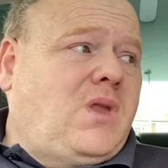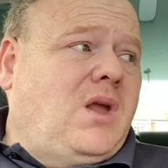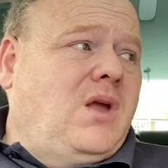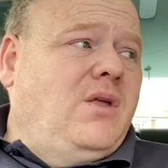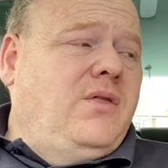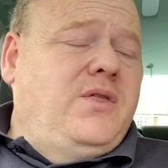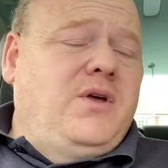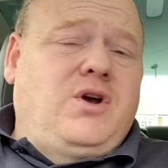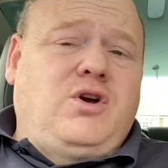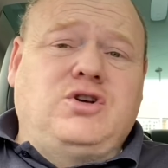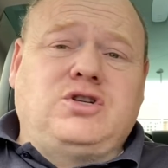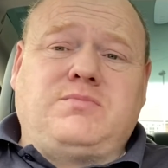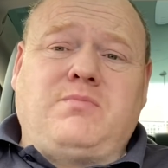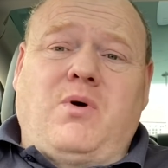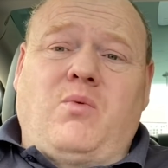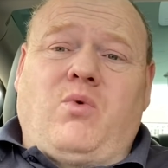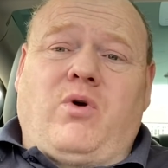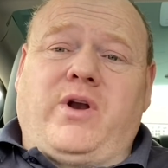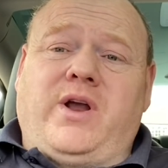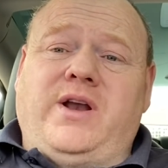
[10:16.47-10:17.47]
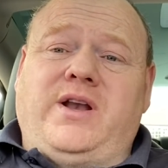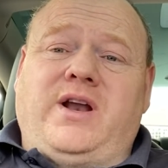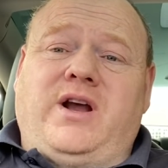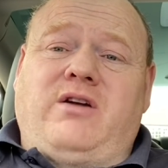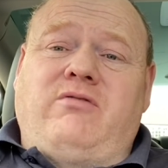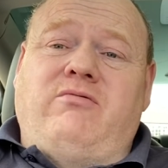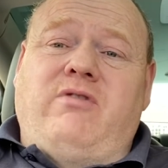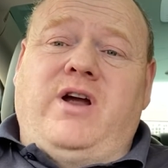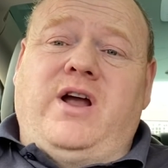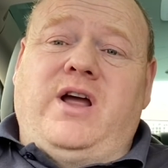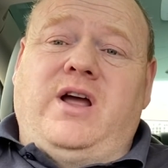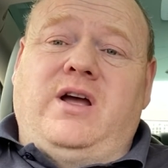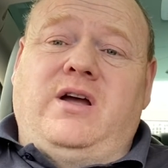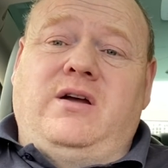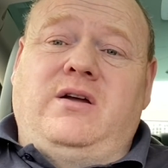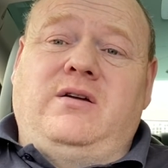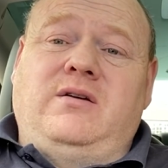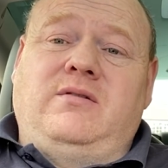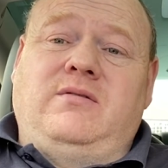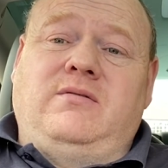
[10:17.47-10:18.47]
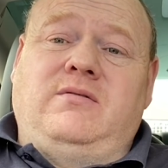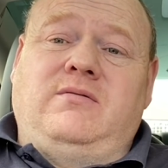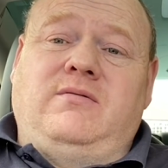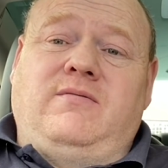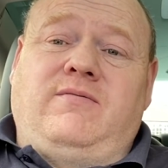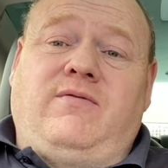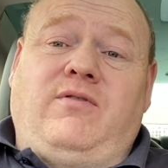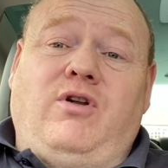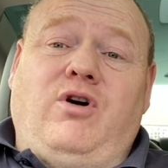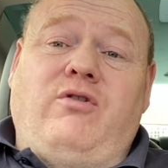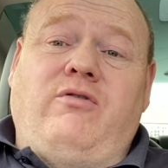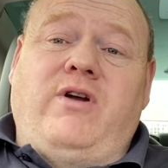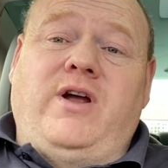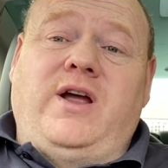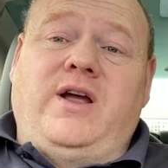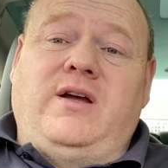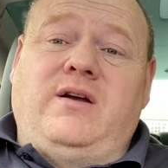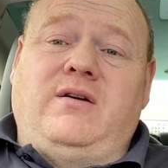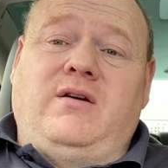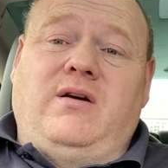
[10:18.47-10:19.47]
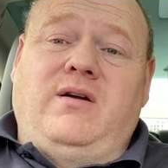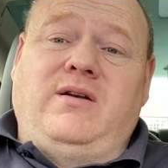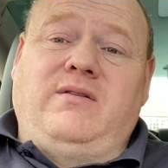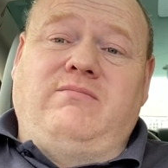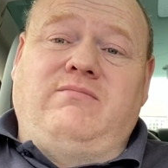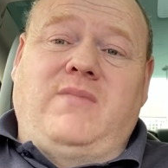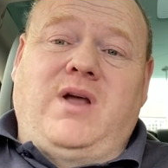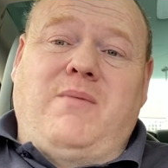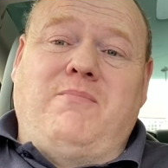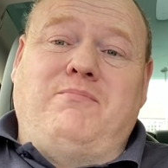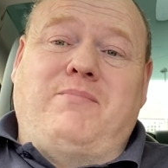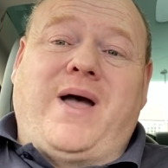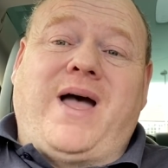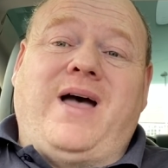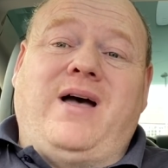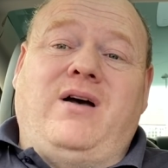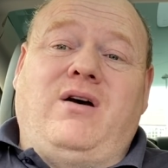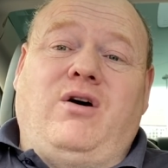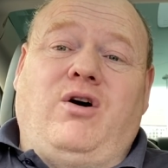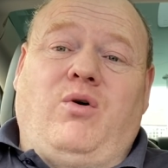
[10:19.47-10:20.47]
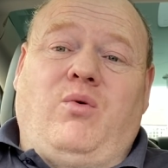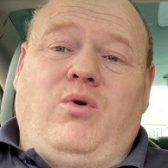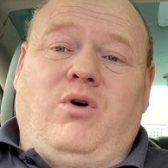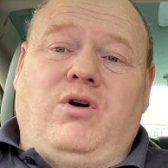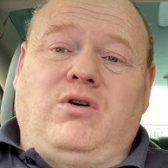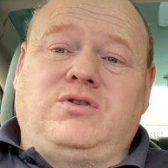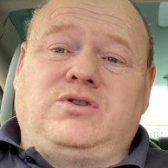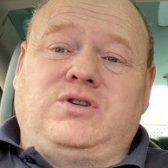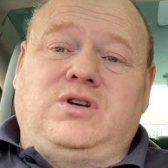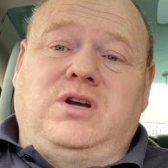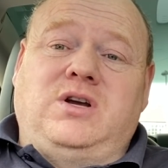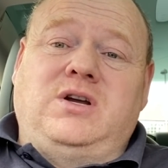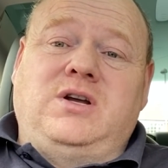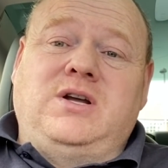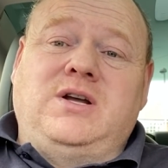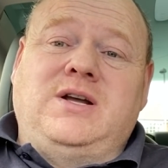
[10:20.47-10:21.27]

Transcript: wanted a greater flow rate and better hot water.